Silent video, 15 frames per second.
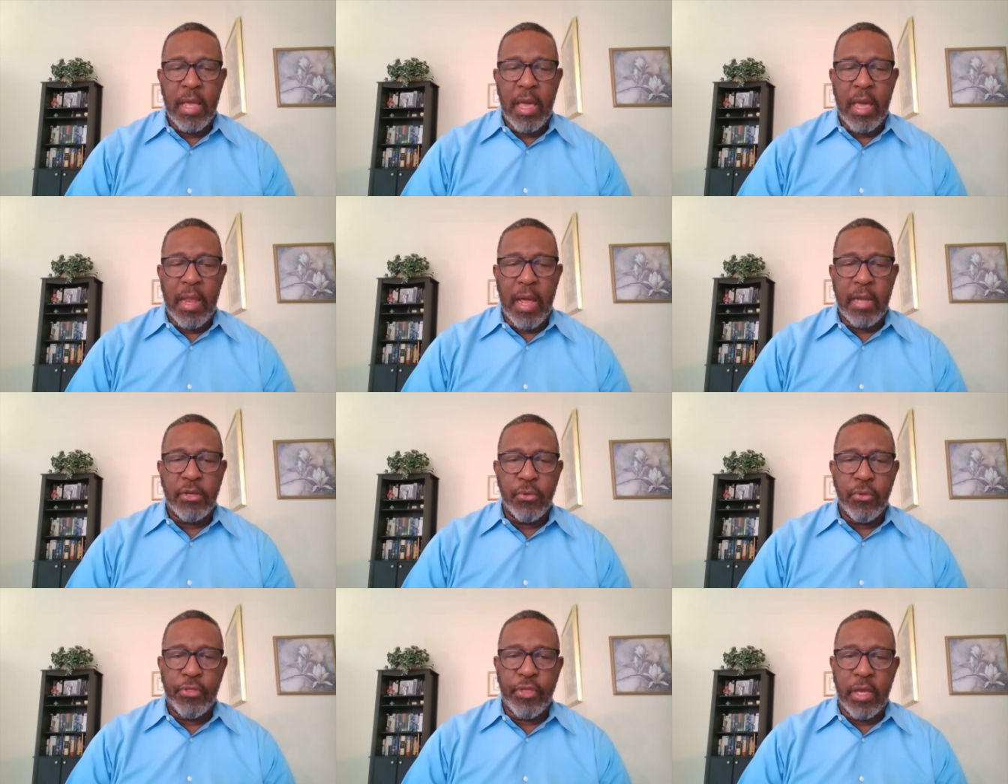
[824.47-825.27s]
And I
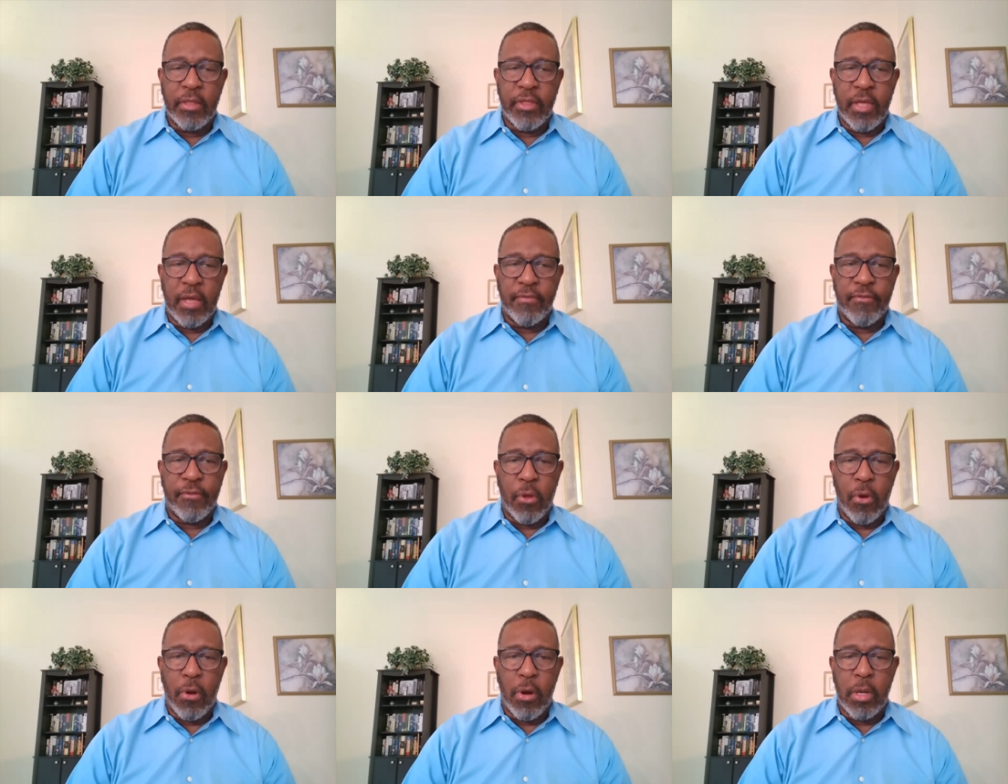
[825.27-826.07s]
do think that
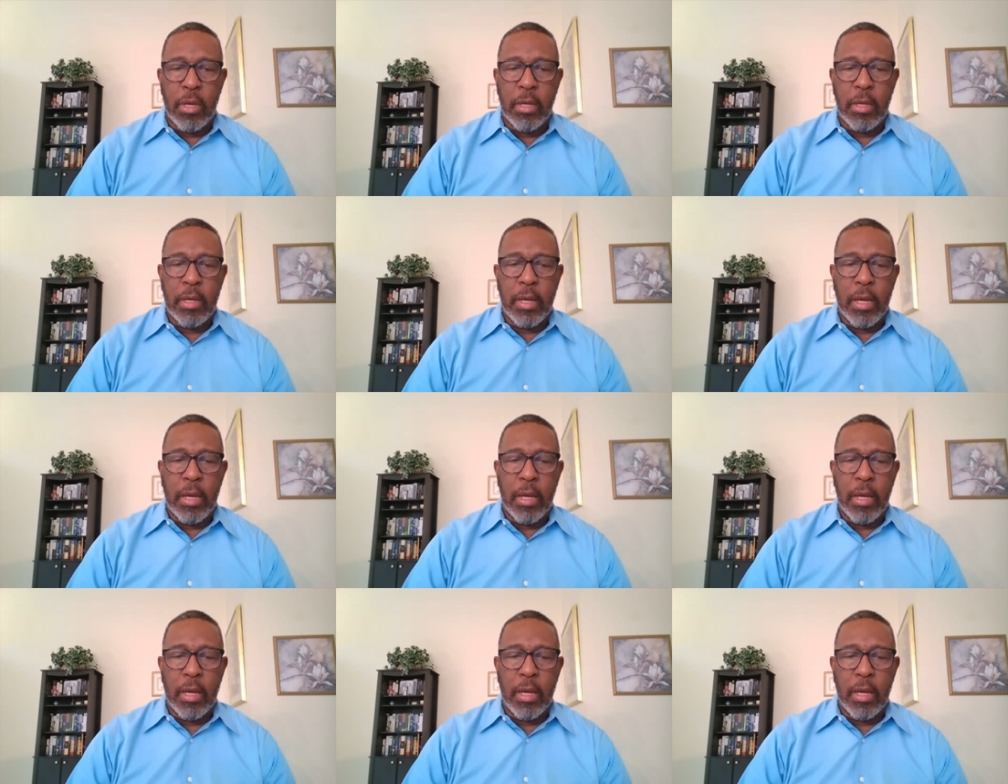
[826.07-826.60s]
Florida,